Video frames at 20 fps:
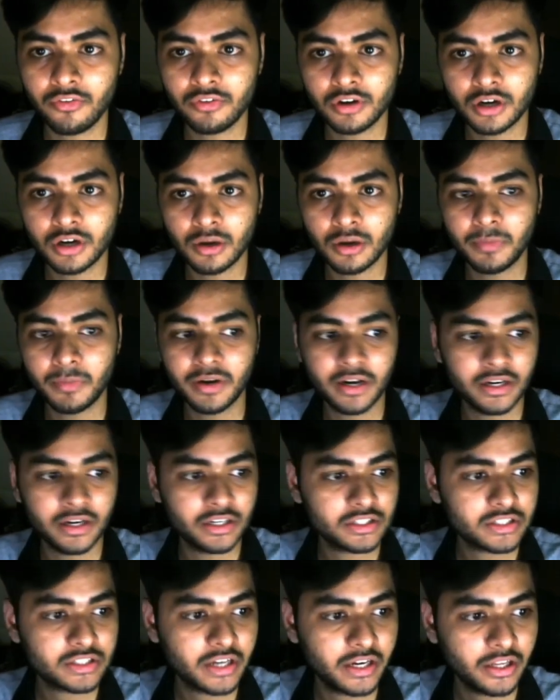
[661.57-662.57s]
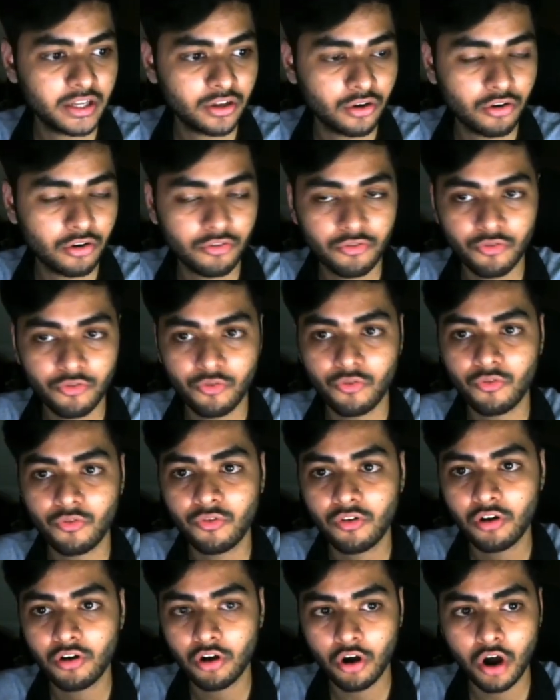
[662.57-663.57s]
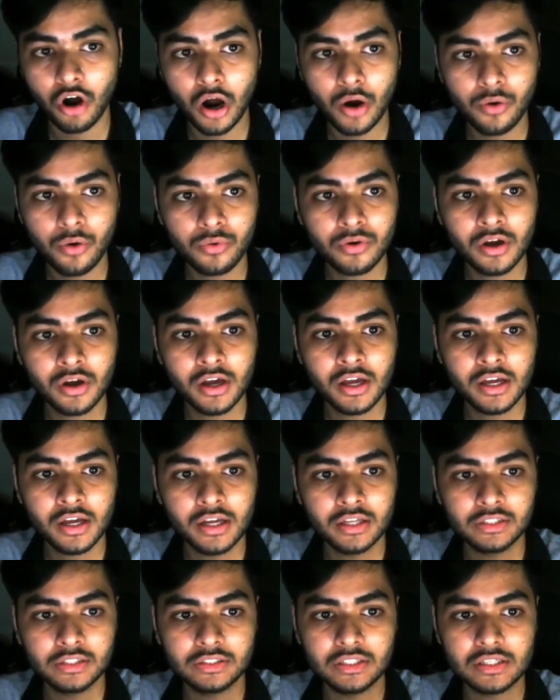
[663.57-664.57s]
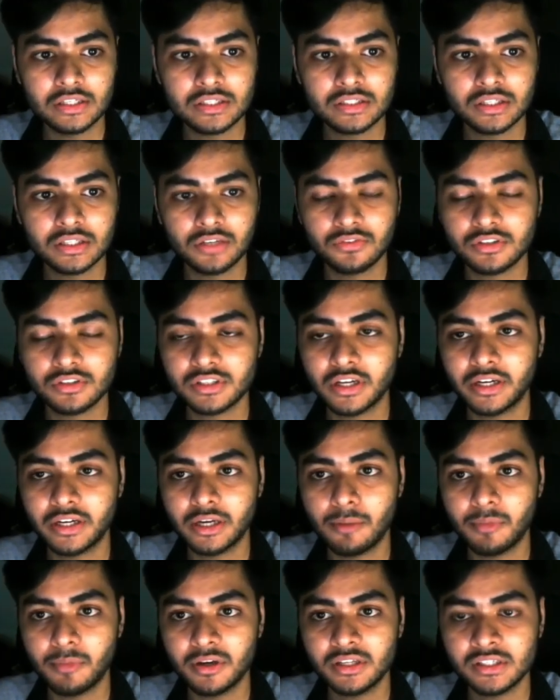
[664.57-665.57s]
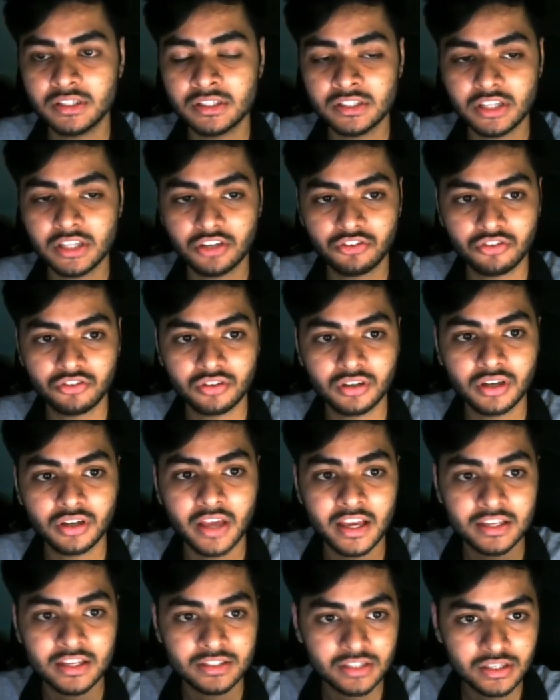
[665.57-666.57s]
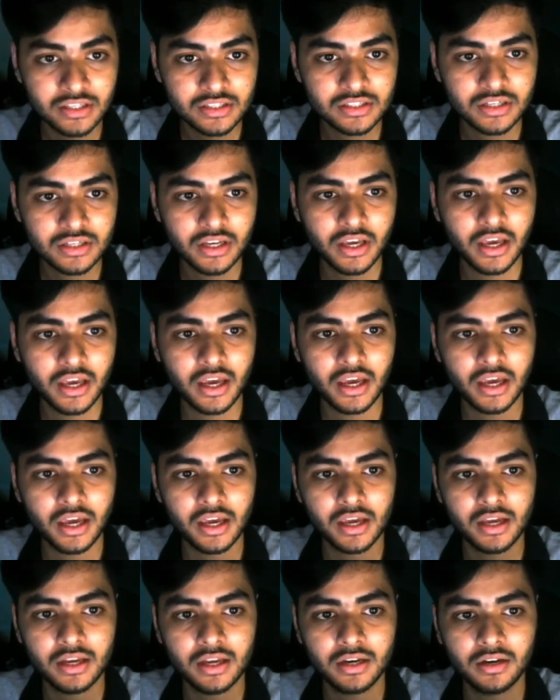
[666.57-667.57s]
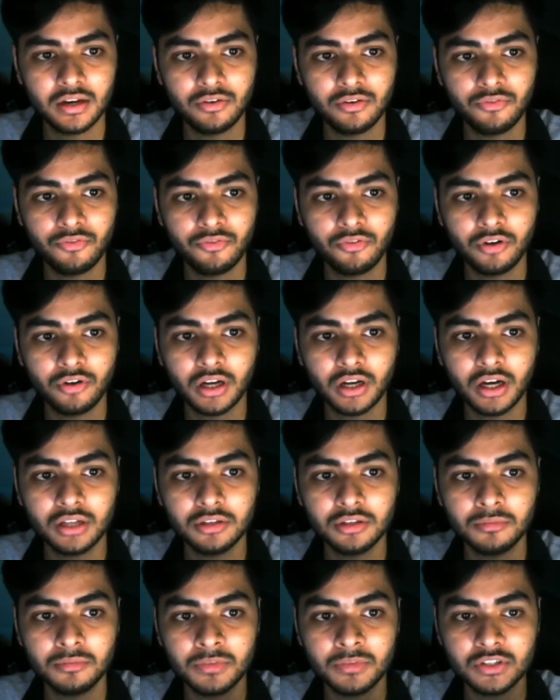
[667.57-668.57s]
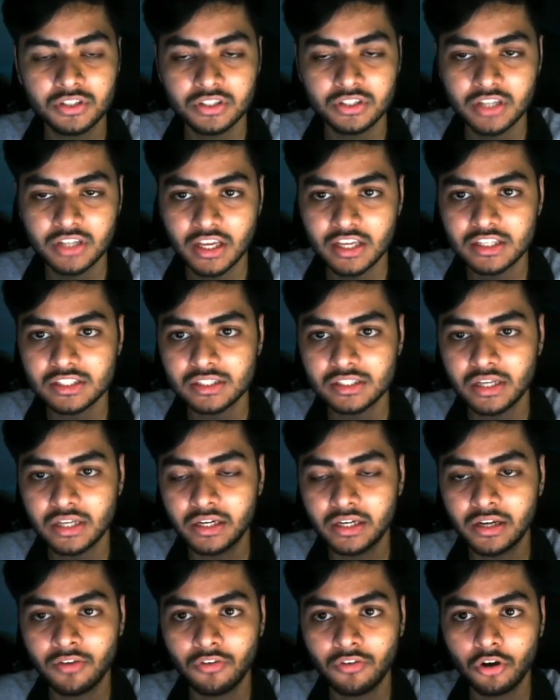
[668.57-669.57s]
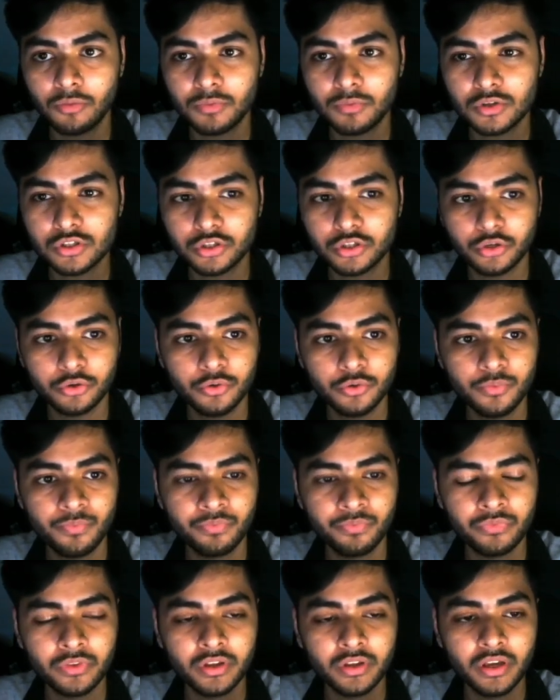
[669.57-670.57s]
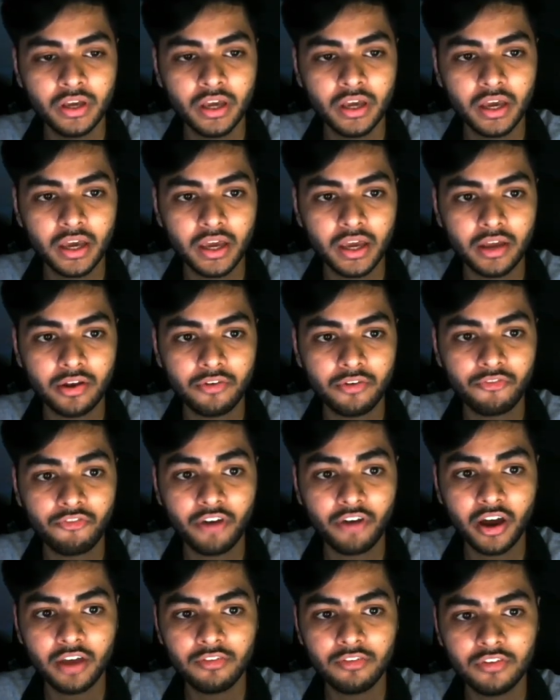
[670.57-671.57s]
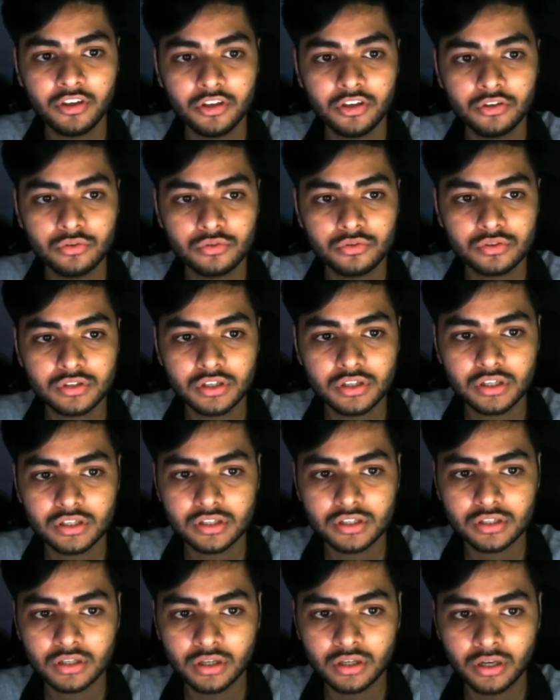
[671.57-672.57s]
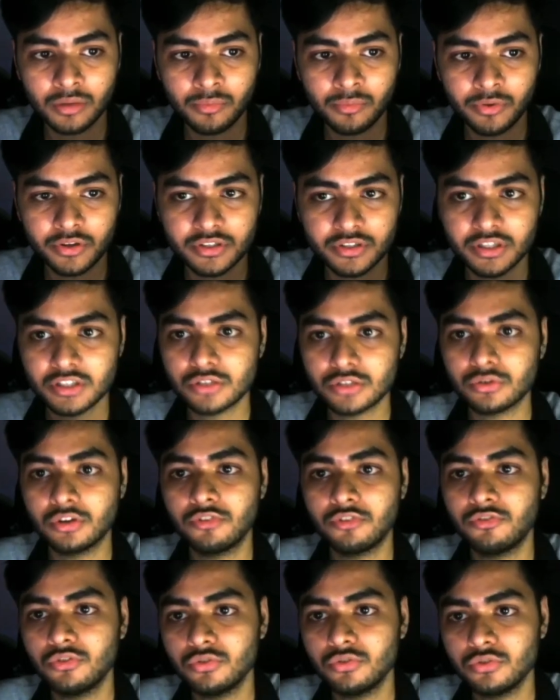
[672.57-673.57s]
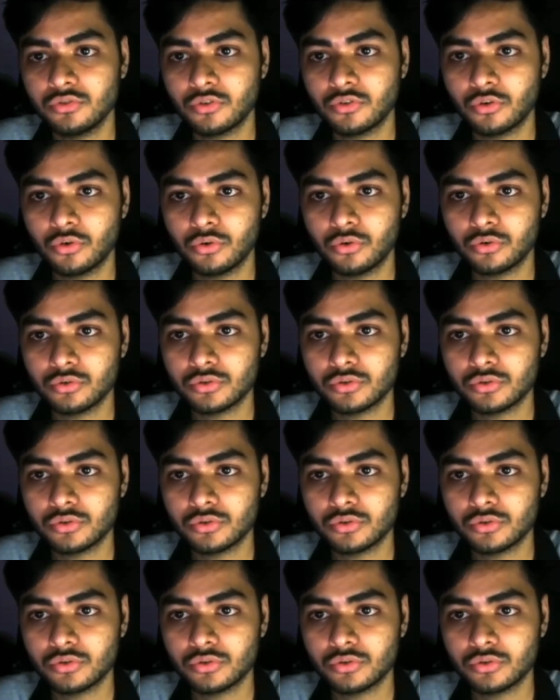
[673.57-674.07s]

a complete understanding of how this server-side template injection exists and what are the mistakes that developers do and why we use this curly braces. So if you go to